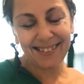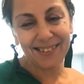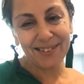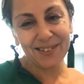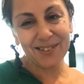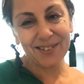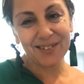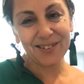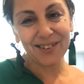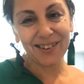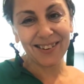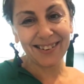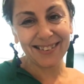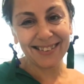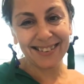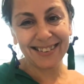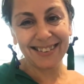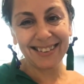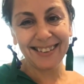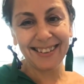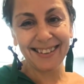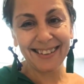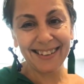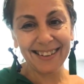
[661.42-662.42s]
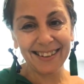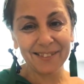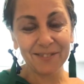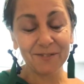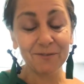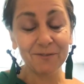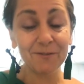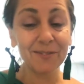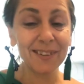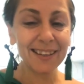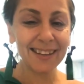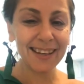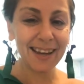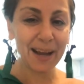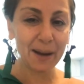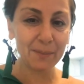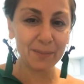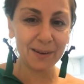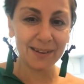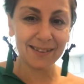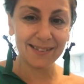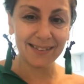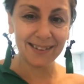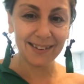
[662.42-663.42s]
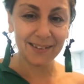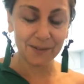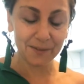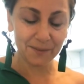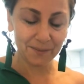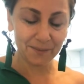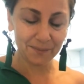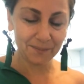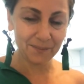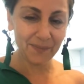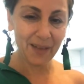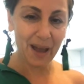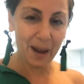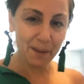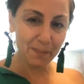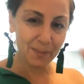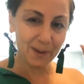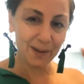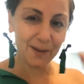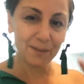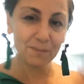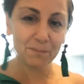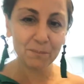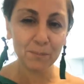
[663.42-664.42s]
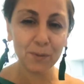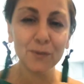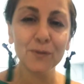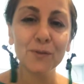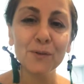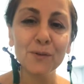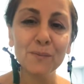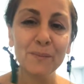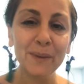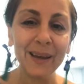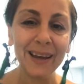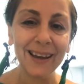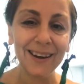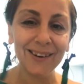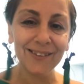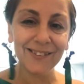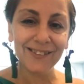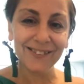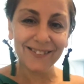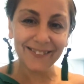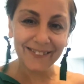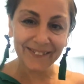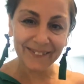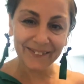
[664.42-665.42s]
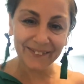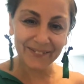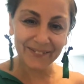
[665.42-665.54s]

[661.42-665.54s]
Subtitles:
see you, Jorashi. Really happy to see you. Happy Bon Domingo.